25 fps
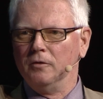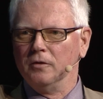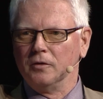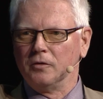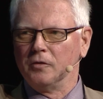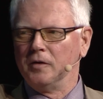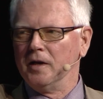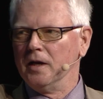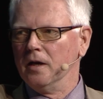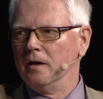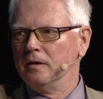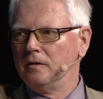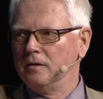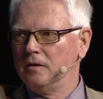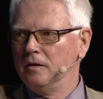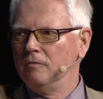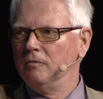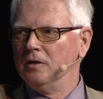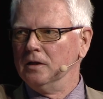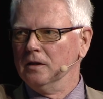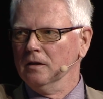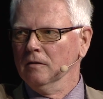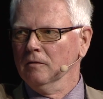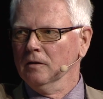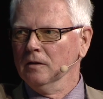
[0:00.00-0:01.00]
the
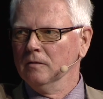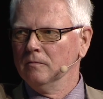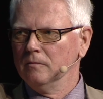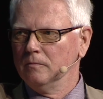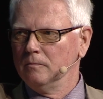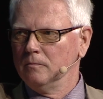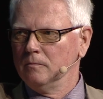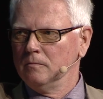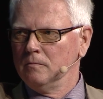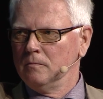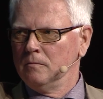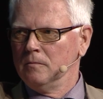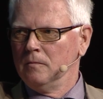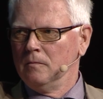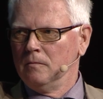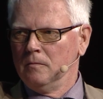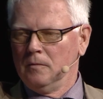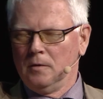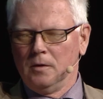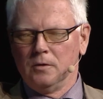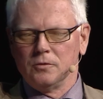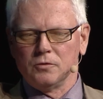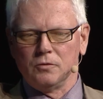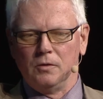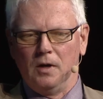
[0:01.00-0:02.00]
creativity.
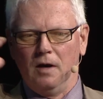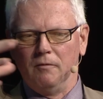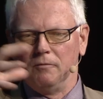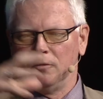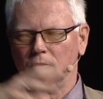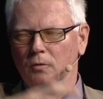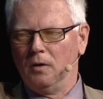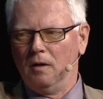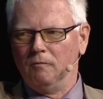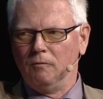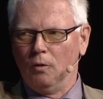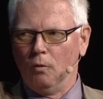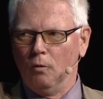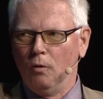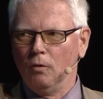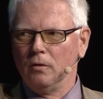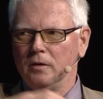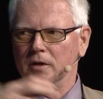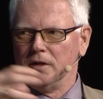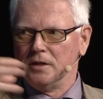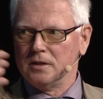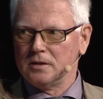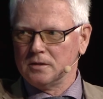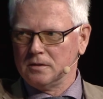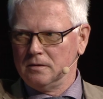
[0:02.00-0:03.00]
So you have to have all
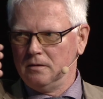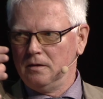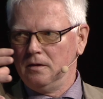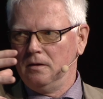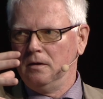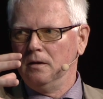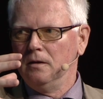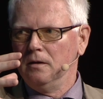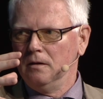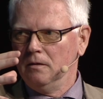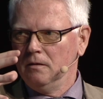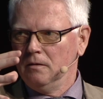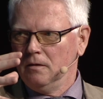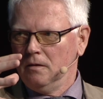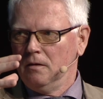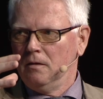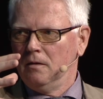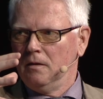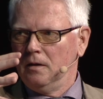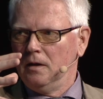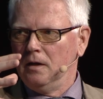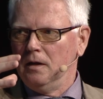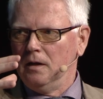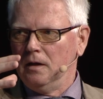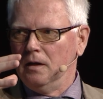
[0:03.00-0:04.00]
this
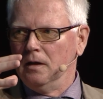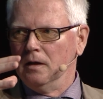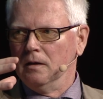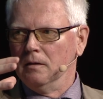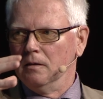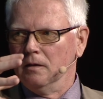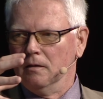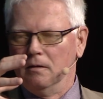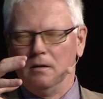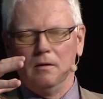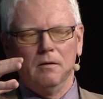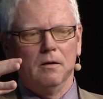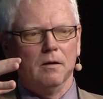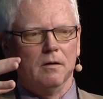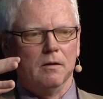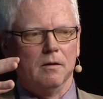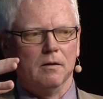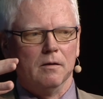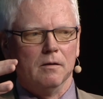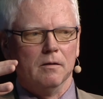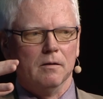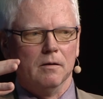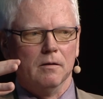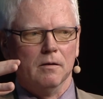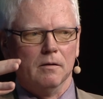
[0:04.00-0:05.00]
in
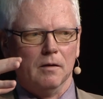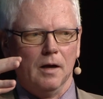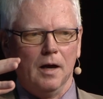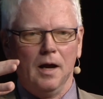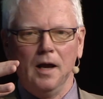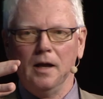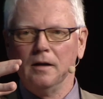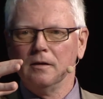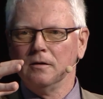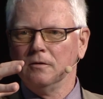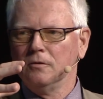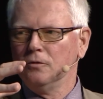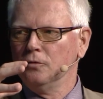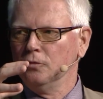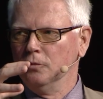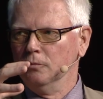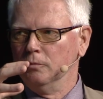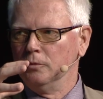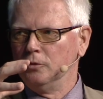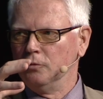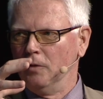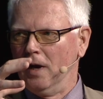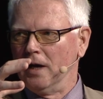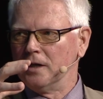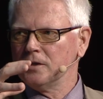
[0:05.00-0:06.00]
hand
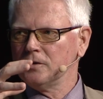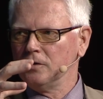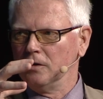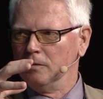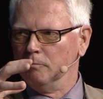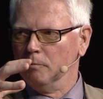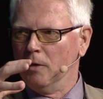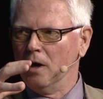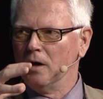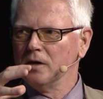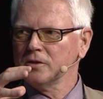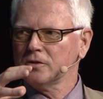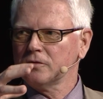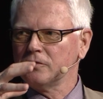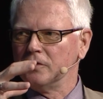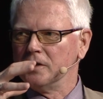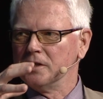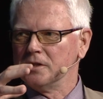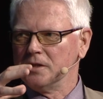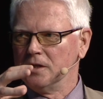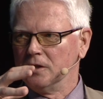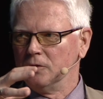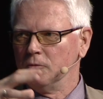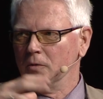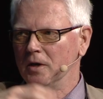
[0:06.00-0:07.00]
to actually master a
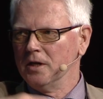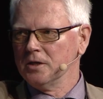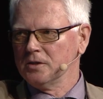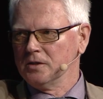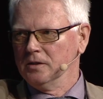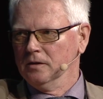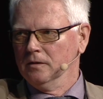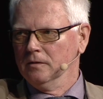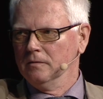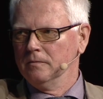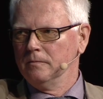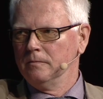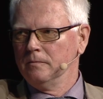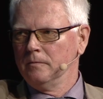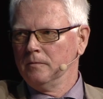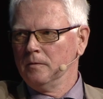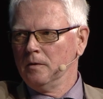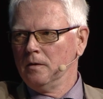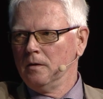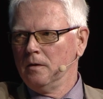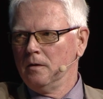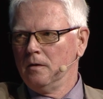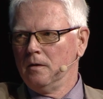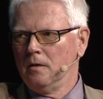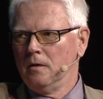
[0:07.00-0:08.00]
situation.
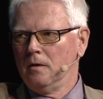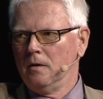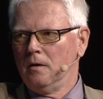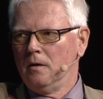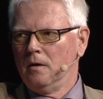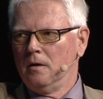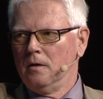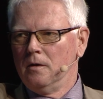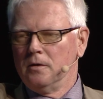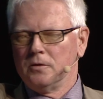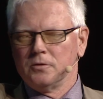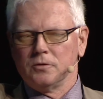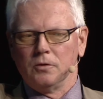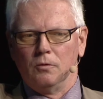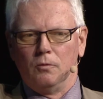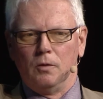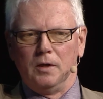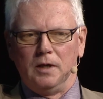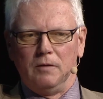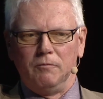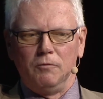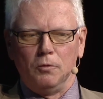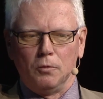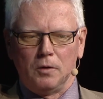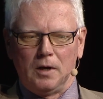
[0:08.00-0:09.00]
So
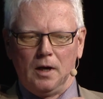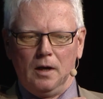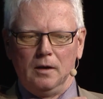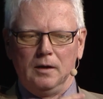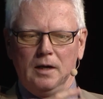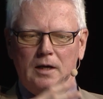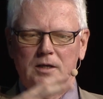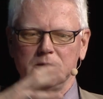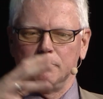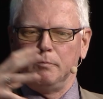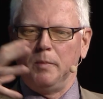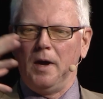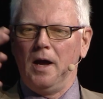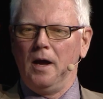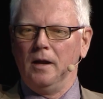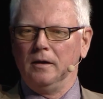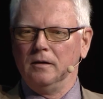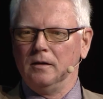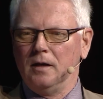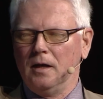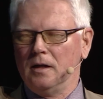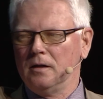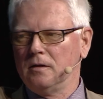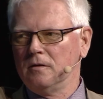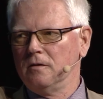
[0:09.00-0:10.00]
if you can expand
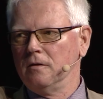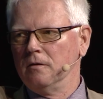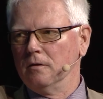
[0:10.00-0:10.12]
that